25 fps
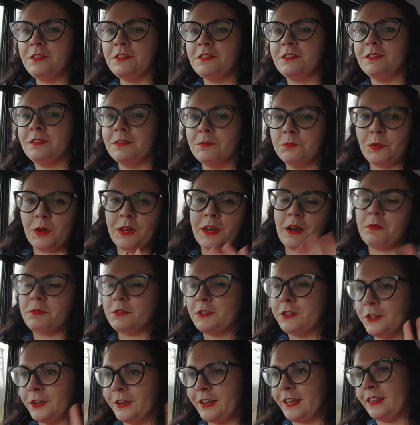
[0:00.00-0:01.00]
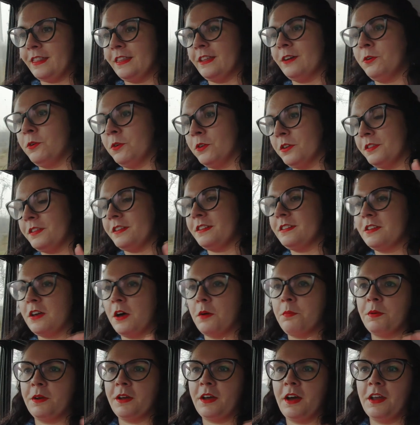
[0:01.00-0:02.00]
when I was looking all of this
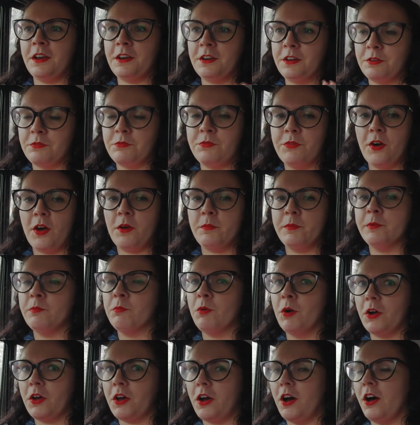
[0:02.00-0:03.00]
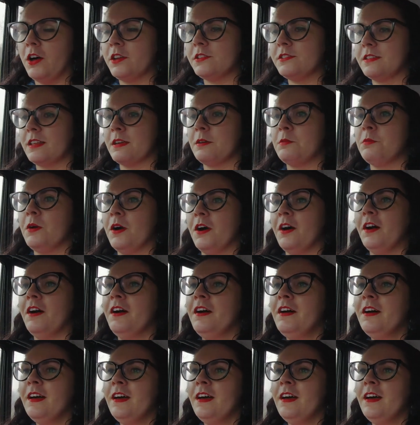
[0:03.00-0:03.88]
up and kind of confirming what cars they were,